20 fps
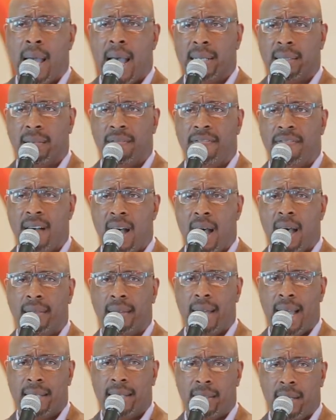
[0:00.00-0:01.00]
as a
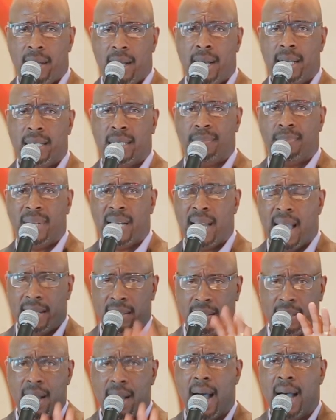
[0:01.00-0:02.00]
father, as a husband,
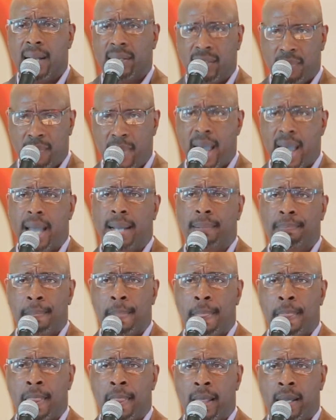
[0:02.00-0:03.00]
as God's man.
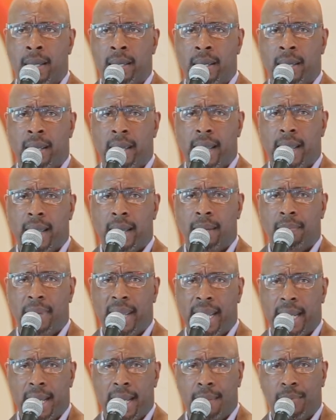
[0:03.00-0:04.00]
And
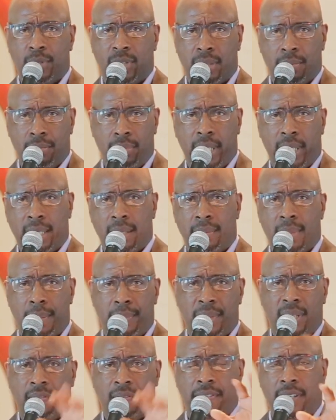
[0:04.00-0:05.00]
being able to bring them
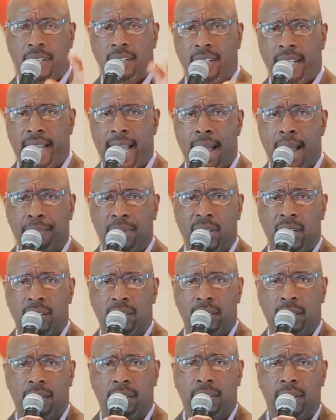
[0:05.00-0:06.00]
up in the fear and the
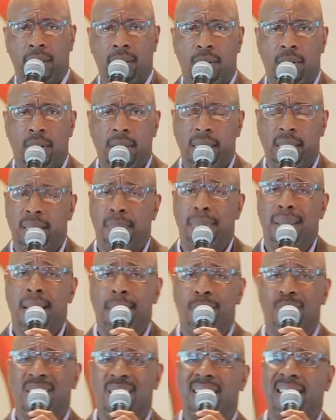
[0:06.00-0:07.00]
admonition of the Lord and to be
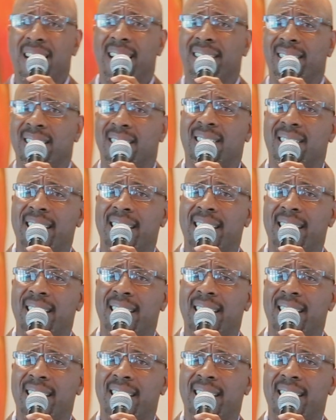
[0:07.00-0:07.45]
able to set the